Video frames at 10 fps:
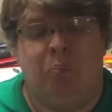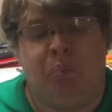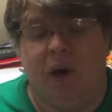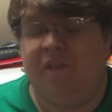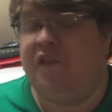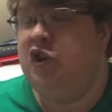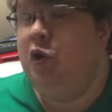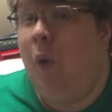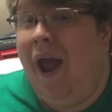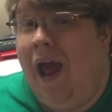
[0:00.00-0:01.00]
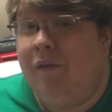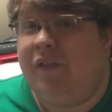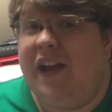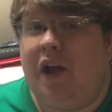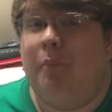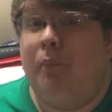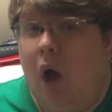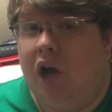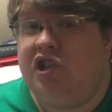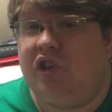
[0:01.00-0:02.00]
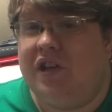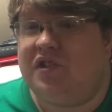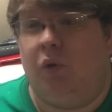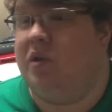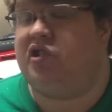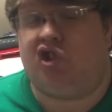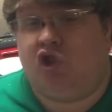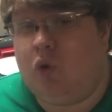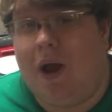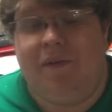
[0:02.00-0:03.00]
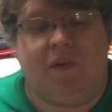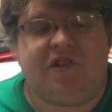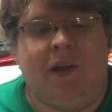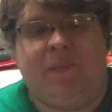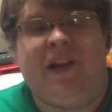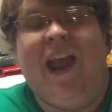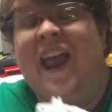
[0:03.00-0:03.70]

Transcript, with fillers: But if you have like a Modulus or a Strife or something,